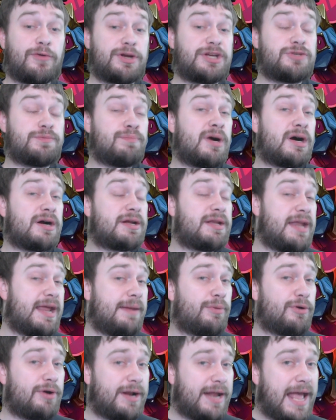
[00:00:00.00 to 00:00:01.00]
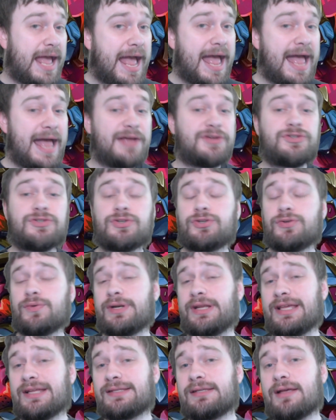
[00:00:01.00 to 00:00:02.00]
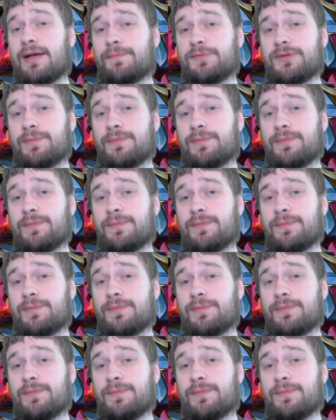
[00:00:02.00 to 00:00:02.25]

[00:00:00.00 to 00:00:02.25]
monk neighbor it has, so it gets up